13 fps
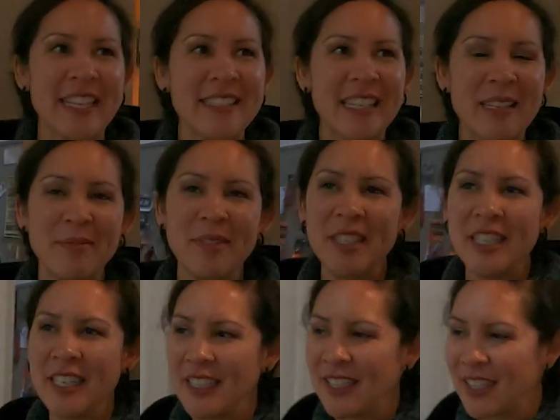that same
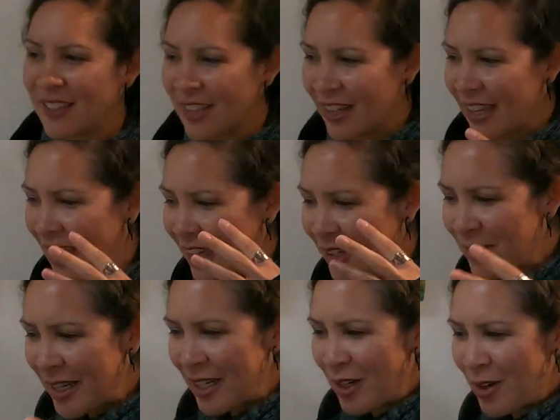thing. And I thought, how
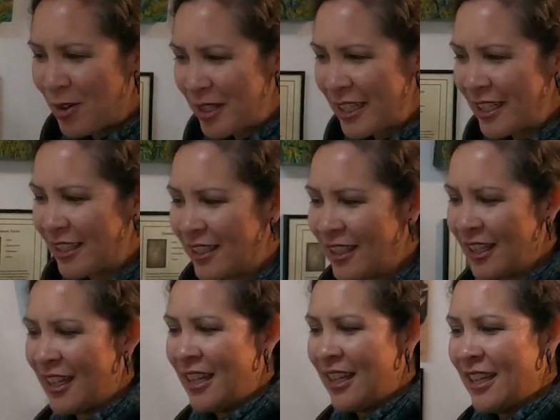do I hone in
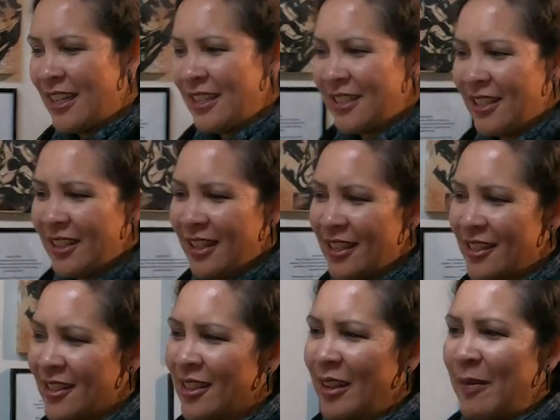to
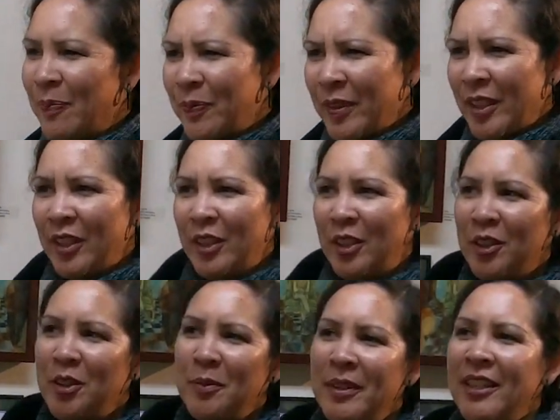this
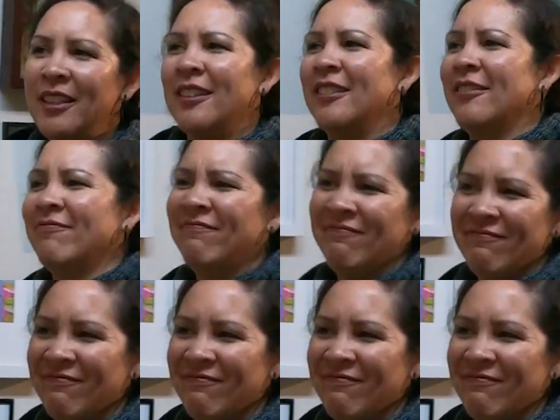human,